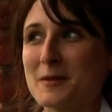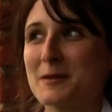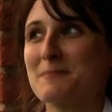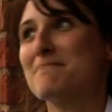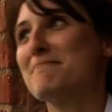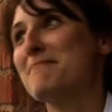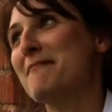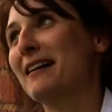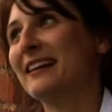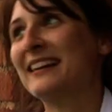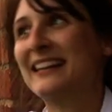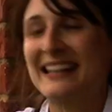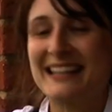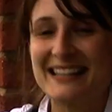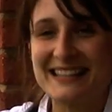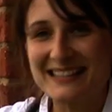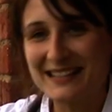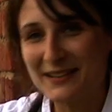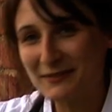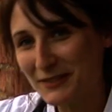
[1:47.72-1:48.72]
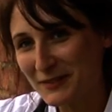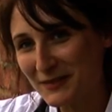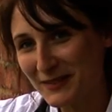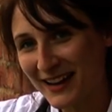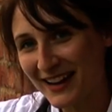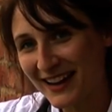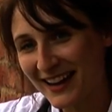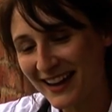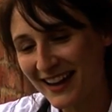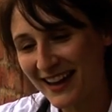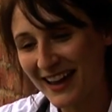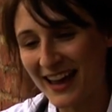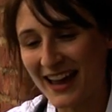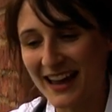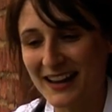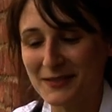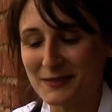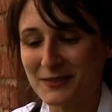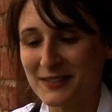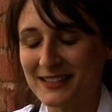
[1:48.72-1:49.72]
monkeys everywhere,
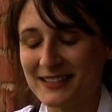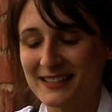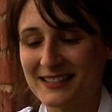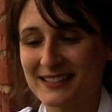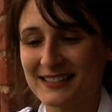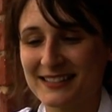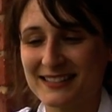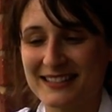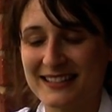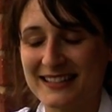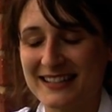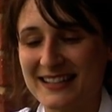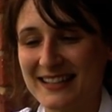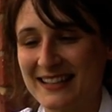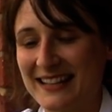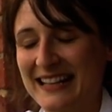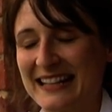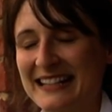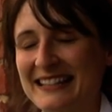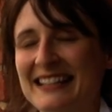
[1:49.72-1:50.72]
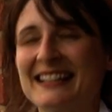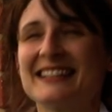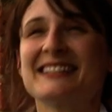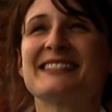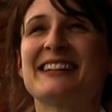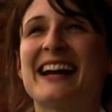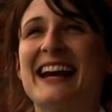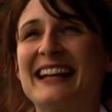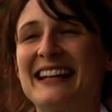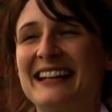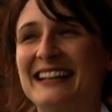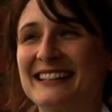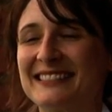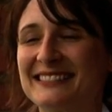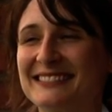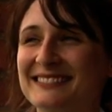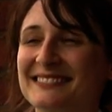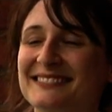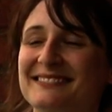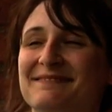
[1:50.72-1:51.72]
and it was exhilarating,
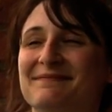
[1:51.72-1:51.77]
and